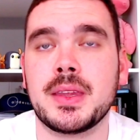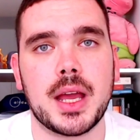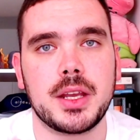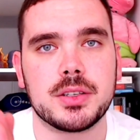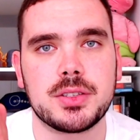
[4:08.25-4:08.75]

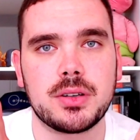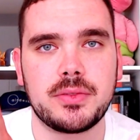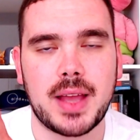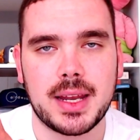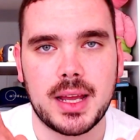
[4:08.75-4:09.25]
Now, you're sort
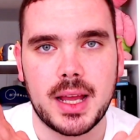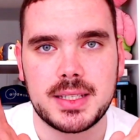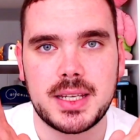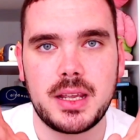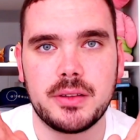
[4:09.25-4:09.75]
of at a
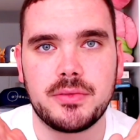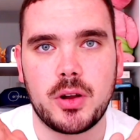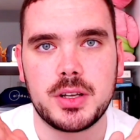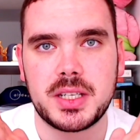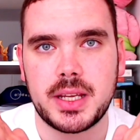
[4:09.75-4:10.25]
tier of
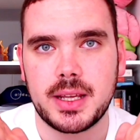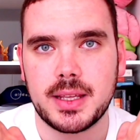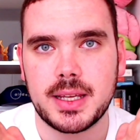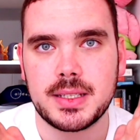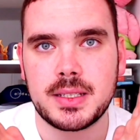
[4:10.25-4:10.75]
roads here.
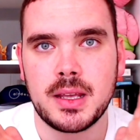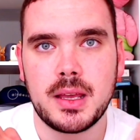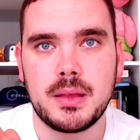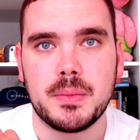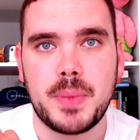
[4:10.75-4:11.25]
There's
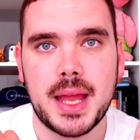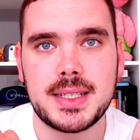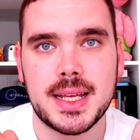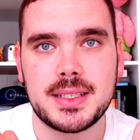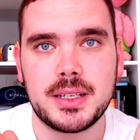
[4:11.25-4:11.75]
the pen
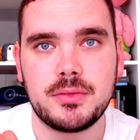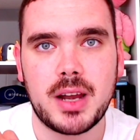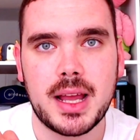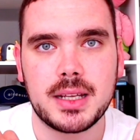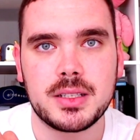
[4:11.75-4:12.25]
testing
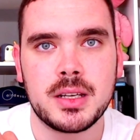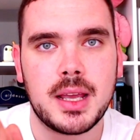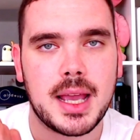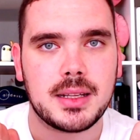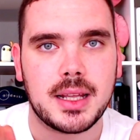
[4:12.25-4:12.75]
route,
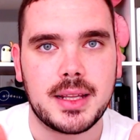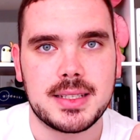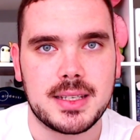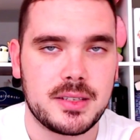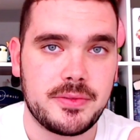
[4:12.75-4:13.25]
and then
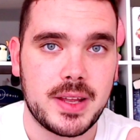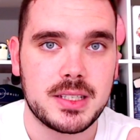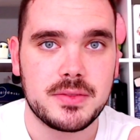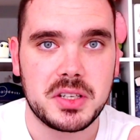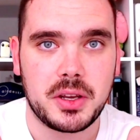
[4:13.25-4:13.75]
there's the
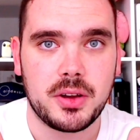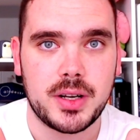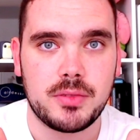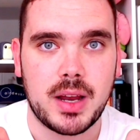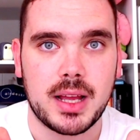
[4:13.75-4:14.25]
defensive
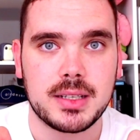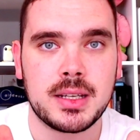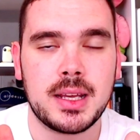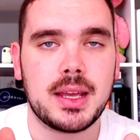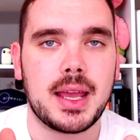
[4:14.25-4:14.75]
security route.
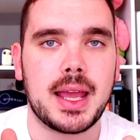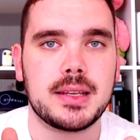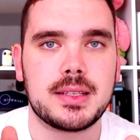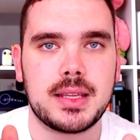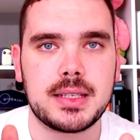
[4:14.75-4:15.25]

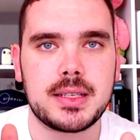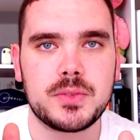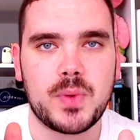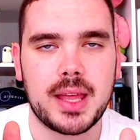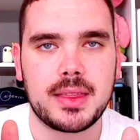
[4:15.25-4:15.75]
And this
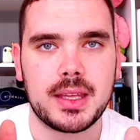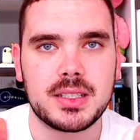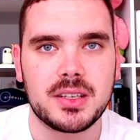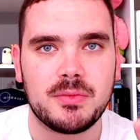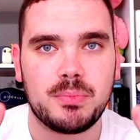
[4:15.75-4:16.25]
is where
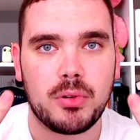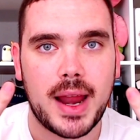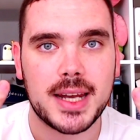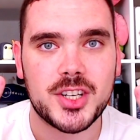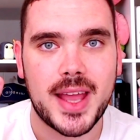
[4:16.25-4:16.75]
things sort of
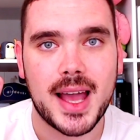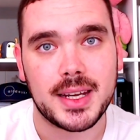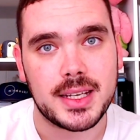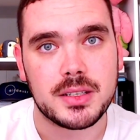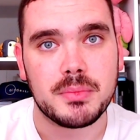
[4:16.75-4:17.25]
branch
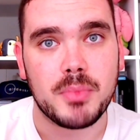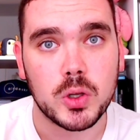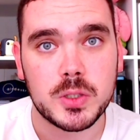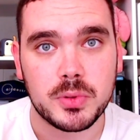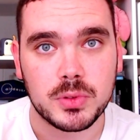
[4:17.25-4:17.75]
out into
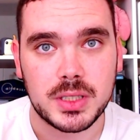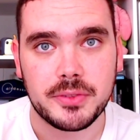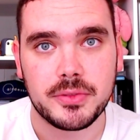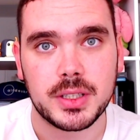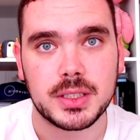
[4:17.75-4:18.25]
multiple
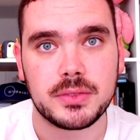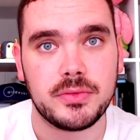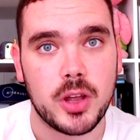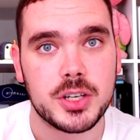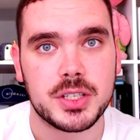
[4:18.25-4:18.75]
different
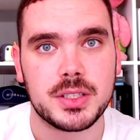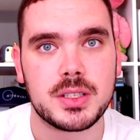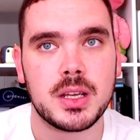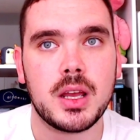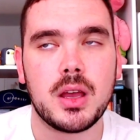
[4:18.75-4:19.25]

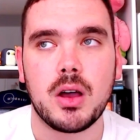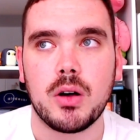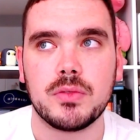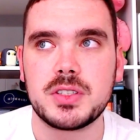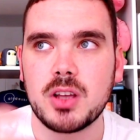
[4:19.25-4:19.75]
versions
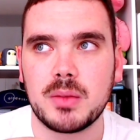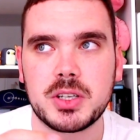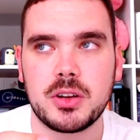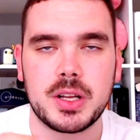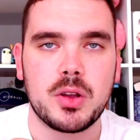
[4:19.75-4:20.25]
of
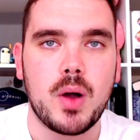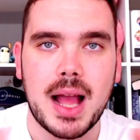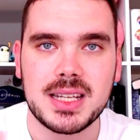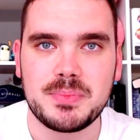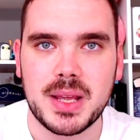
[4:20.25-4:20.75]
cybersecurity or
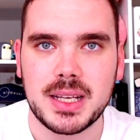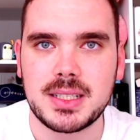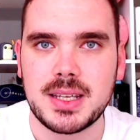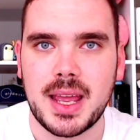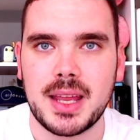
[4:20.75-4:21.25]

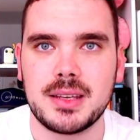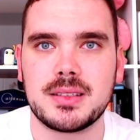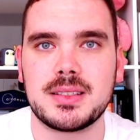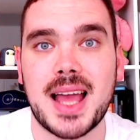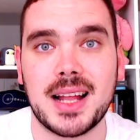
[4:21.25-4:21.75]
aspects
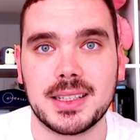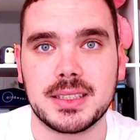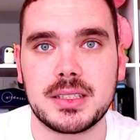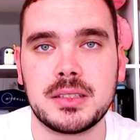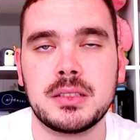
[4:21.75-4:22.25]
and
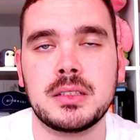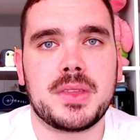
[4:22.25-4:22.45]
talents.